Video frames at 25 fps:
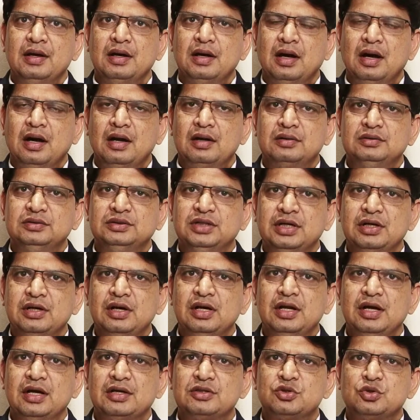are
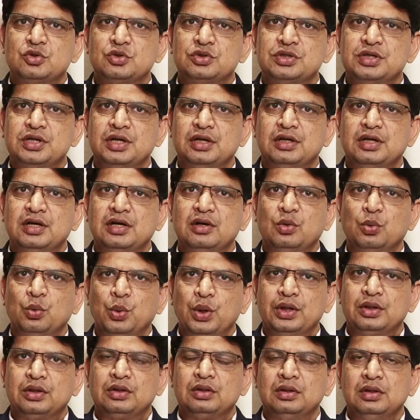generally associated
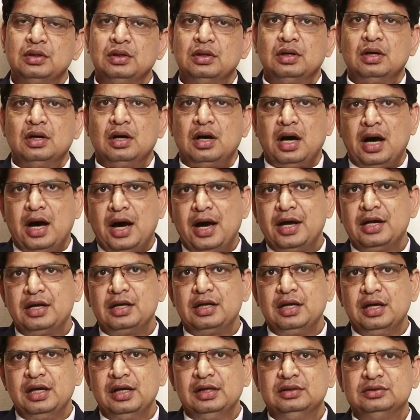with high
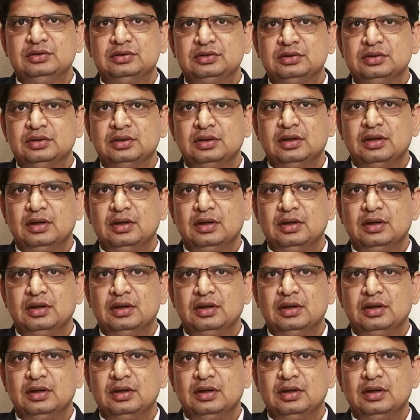yields.